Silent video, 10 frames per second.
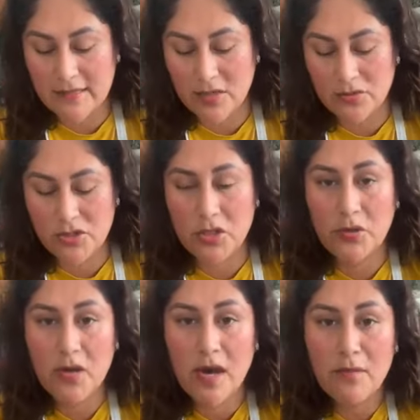it tells
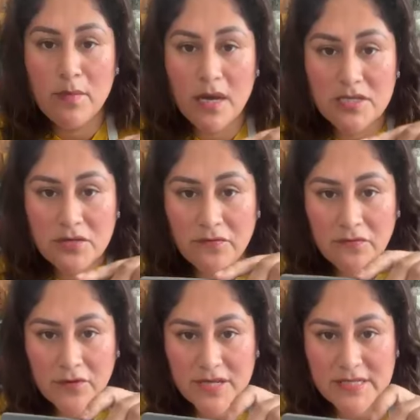you how much
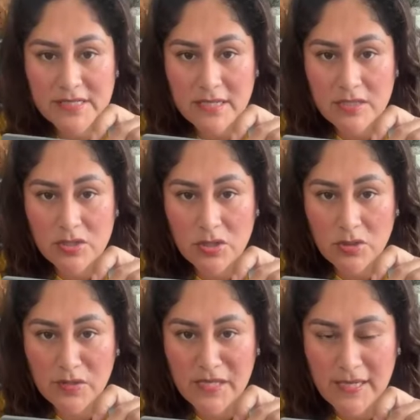of resin do
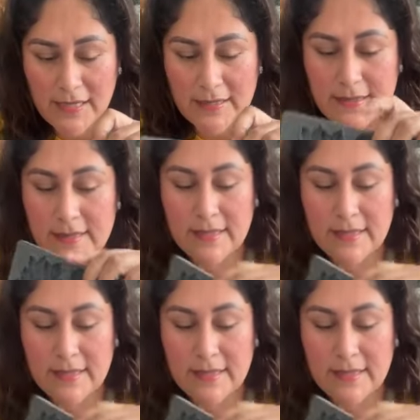you need.